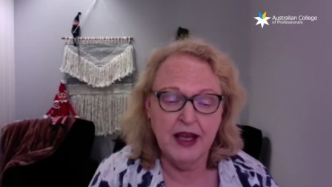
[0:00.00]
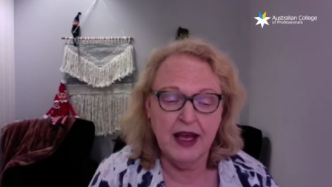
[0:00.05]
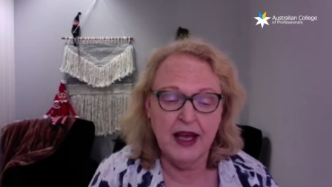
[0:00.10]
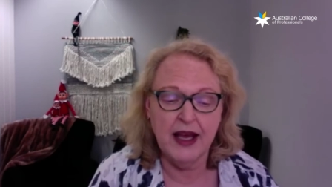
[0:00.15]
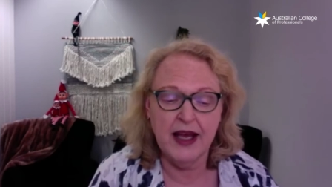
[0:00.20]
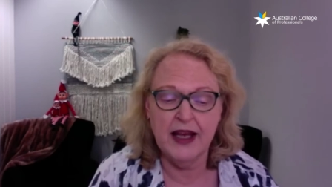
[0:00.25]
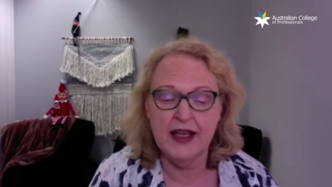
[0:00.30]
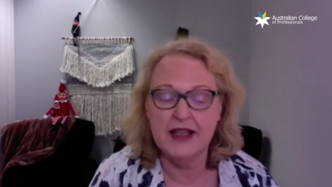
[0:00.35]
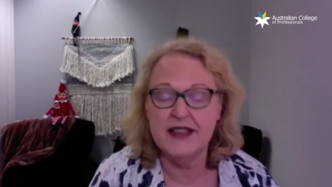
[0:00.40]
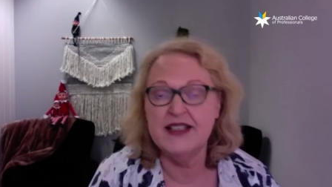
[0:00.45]

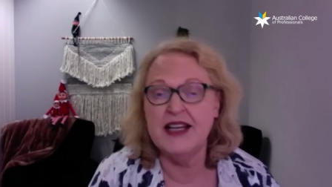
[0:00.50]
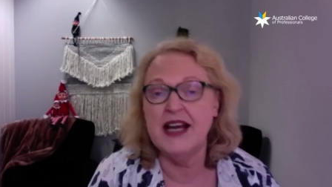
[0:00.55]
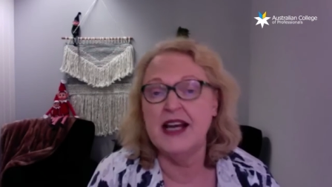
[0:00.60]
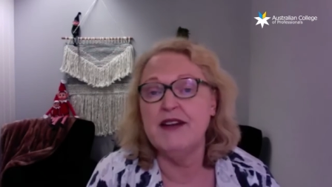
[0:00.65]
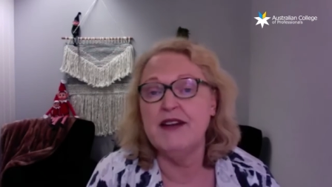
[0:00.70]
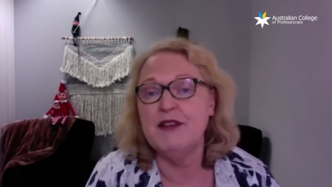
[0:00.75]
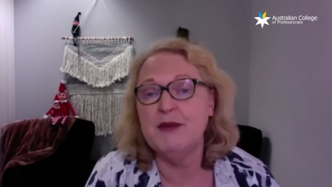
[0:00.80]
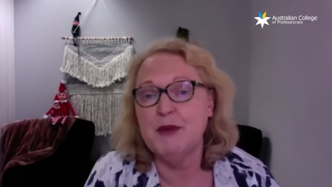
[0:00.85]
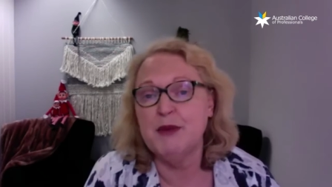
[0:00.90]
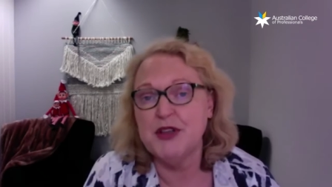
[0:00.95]

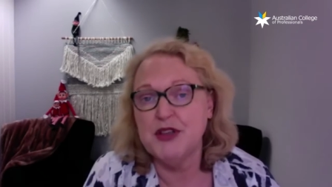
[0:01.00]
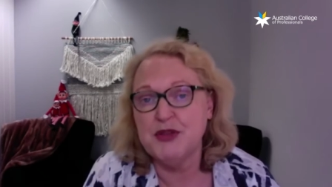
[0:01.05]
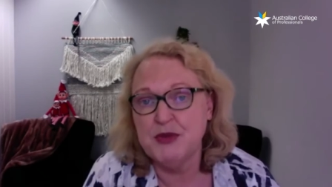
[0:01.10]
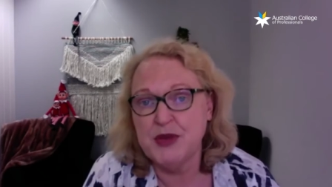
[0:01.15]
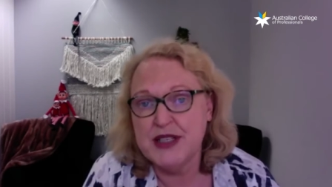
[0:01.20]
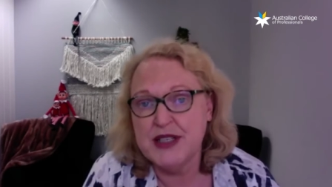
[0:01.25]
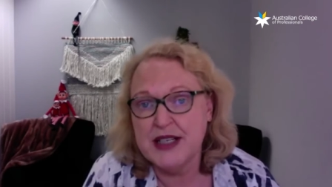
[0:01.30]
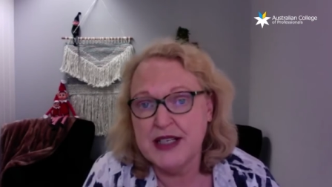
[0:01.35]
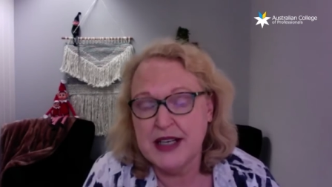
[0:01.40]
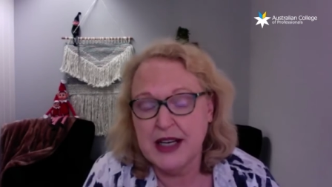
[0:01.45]
date of the most
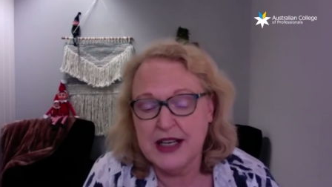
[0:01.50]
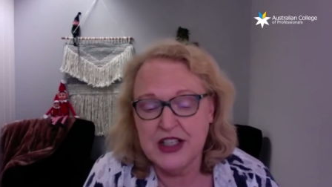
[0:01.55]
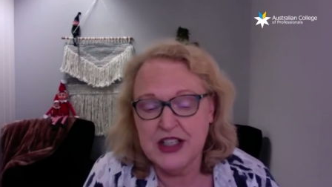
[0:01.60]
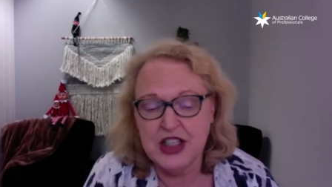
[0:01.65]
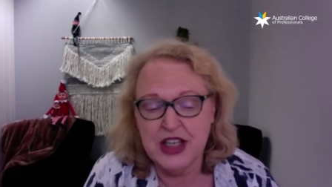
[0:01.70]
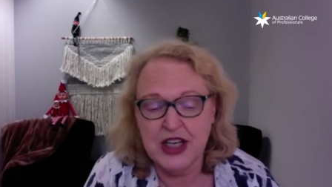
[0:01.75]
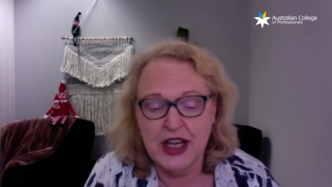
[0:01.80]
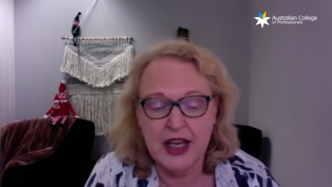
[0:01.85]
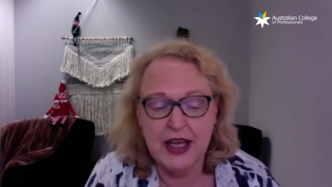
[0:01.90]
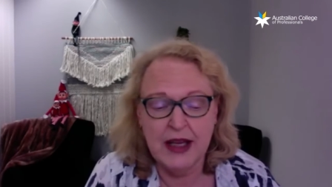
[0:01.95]
recent
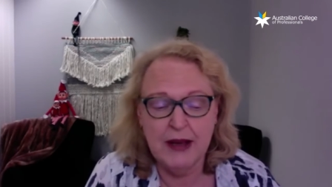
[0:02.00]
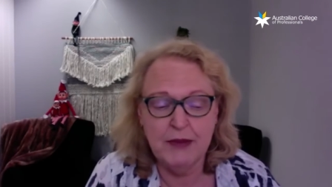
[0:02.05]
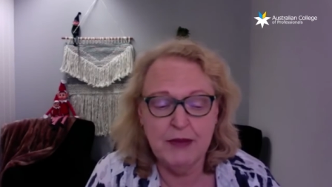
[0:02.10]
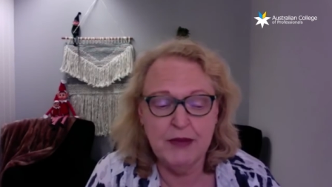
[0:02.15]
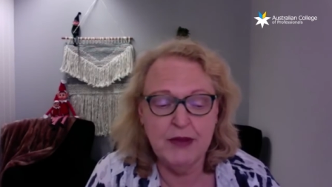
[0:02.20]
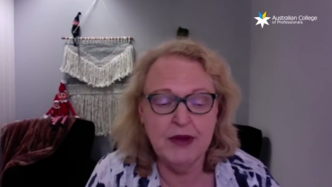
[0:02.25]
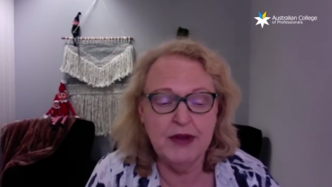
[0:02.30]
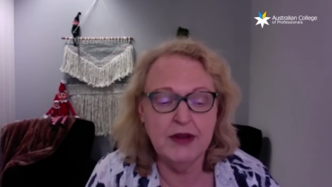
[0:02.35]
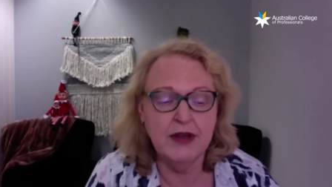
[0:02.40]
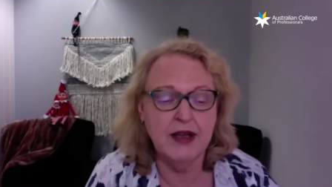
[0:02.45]

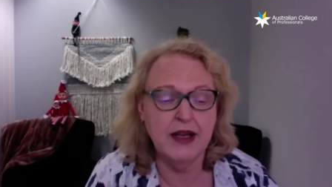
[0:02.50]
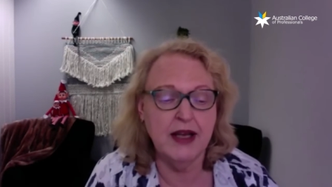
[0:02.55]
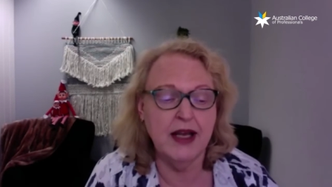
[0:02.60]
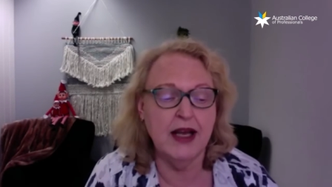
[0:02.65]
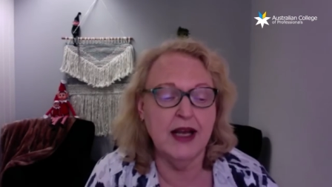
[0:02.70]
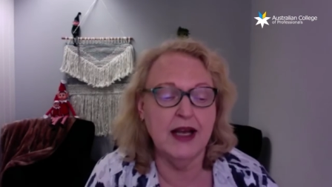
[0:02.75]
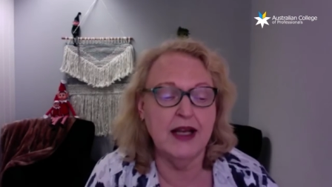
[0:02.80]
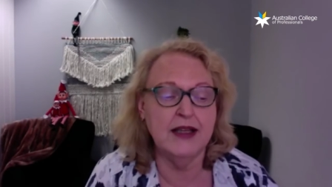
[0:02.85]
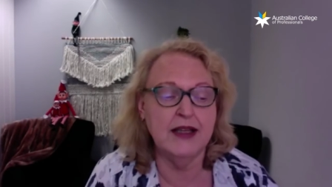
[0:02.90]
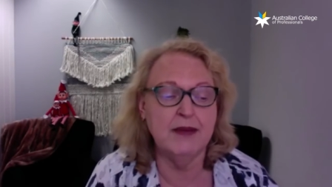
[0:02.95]

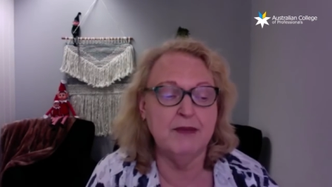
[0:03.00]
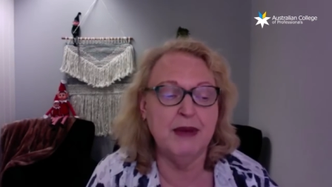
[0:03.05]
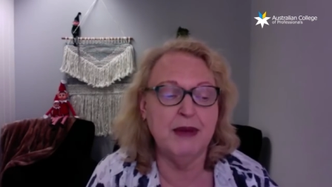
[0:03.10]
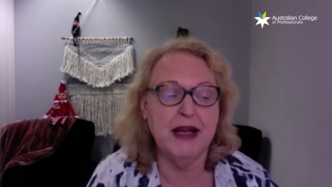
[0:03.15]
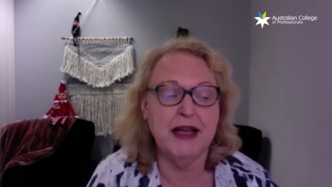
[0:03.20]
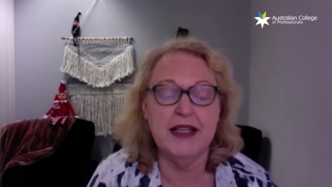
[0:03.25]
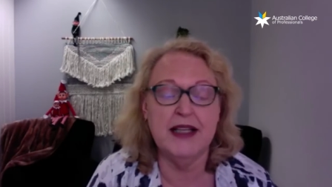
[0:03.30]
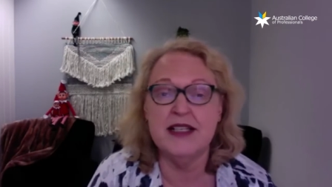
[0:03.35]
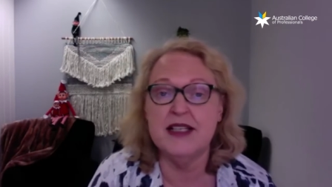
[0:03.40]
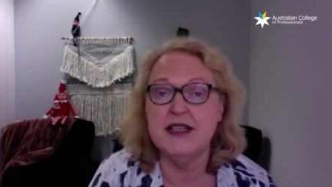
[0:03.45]
AGM, the
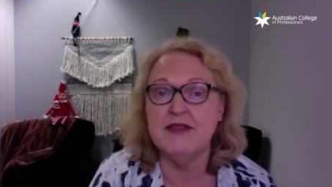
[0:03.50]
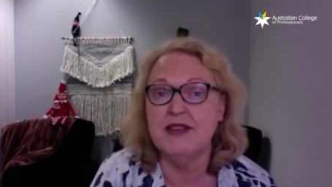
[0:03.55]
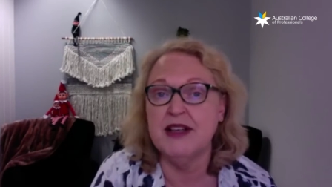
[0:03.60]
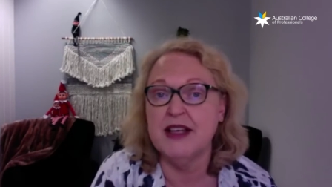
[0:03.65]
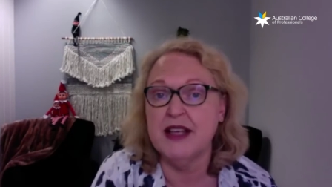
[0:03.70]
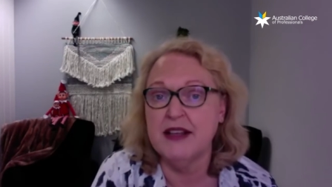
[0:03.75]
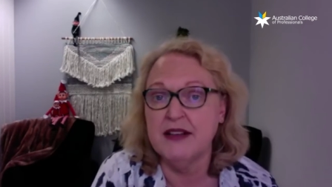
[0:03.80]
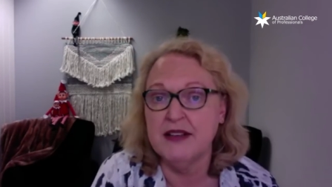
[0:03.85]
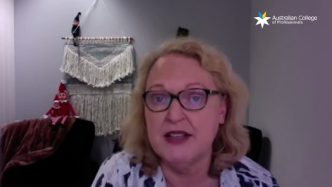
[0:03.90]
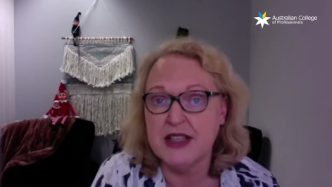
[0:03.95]
balance of
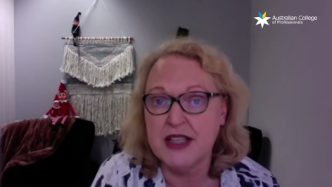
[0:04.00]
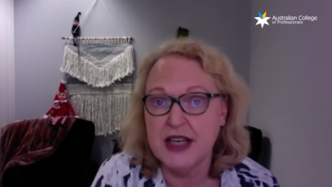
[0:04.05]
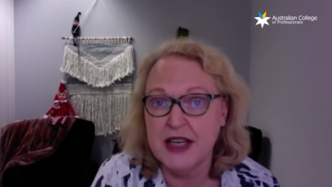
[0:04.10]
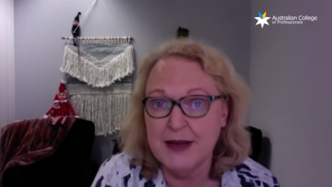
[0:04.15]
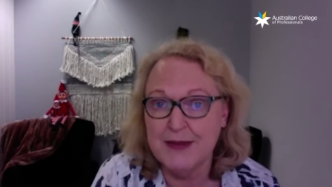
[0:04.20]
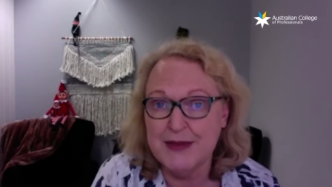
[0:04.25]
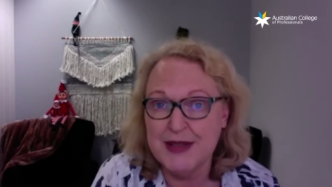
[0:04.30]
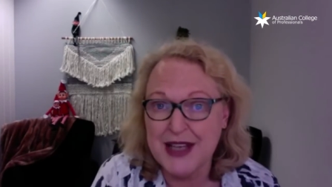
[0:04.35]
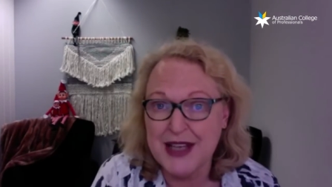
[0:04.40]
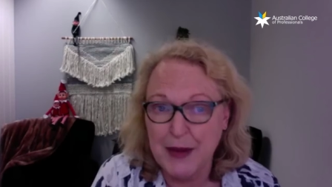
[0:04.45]
the
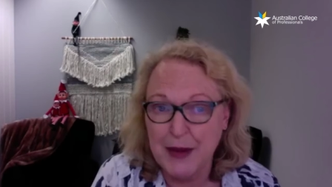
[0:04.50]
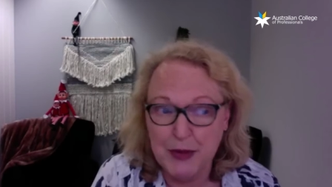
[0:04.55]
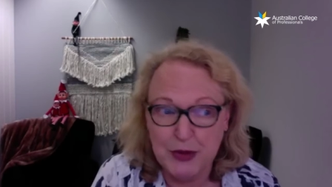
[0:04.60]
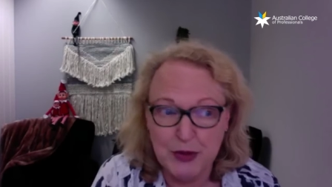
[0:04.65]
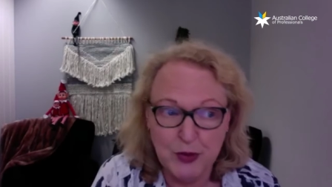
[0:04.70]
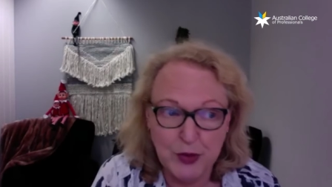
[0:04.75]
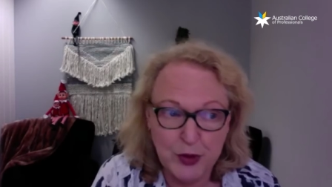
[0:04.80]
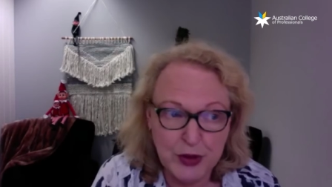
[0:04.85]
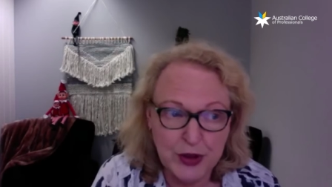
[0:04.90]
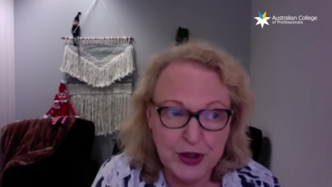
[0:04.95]
scheme's
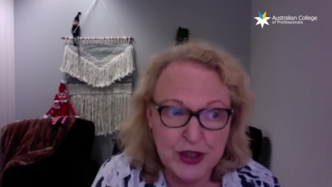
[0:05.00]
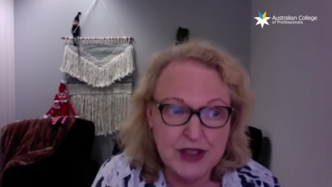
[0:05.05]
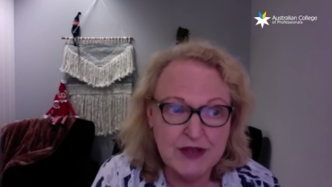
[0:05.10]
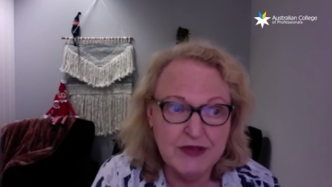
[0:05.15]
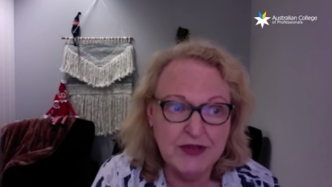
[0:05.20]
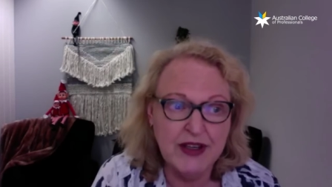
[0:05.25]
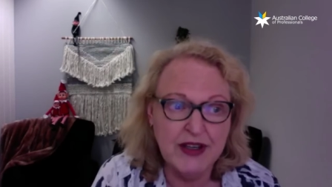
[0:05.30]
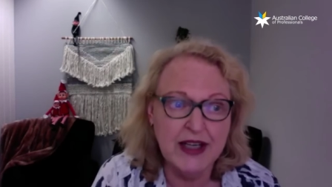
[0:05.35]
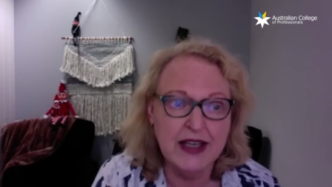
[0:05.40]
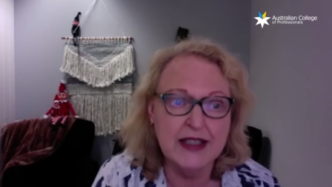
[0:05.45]
capital works
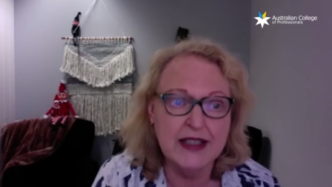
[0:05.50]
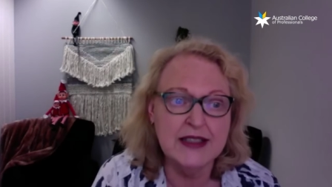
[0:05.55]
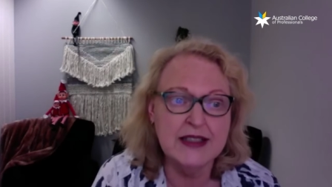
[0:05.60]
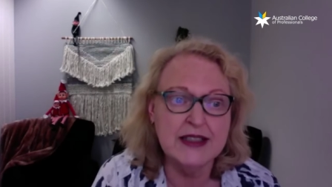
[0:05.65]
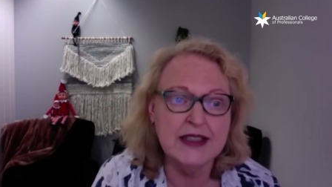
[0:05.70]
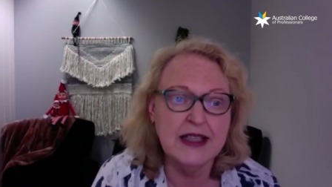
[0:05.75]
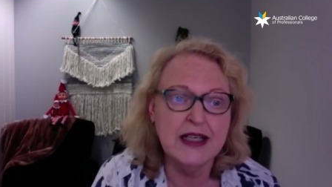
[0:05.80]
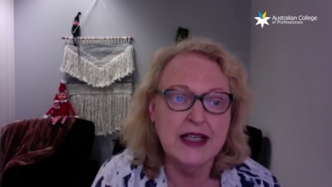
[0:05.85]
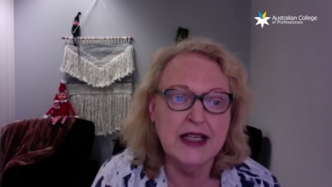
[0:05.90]
fund